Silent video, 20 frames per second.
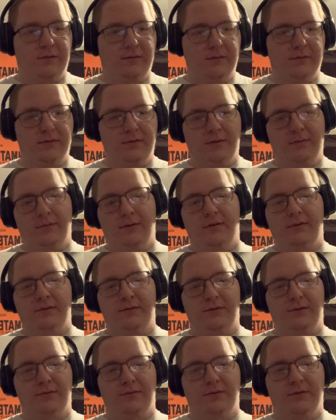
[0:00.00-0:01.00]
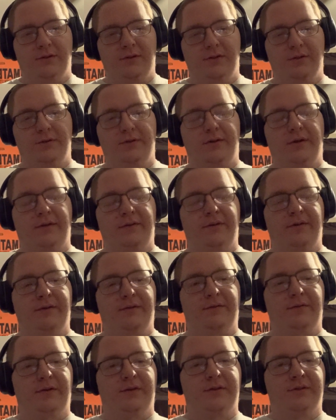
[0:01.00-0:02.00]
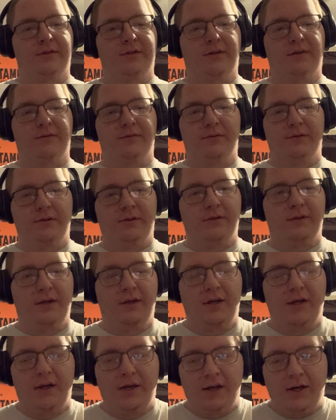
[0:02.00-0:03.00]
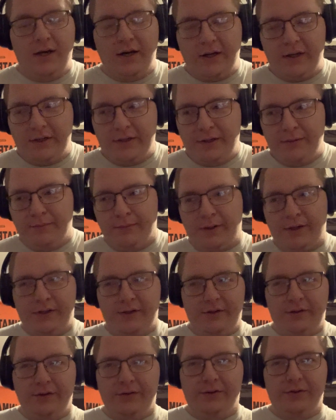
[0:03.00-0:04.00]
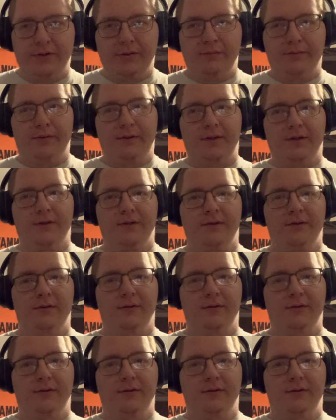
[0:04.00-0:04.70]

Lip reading: sometimes you really do have to defend yourself. Hiding might do it, but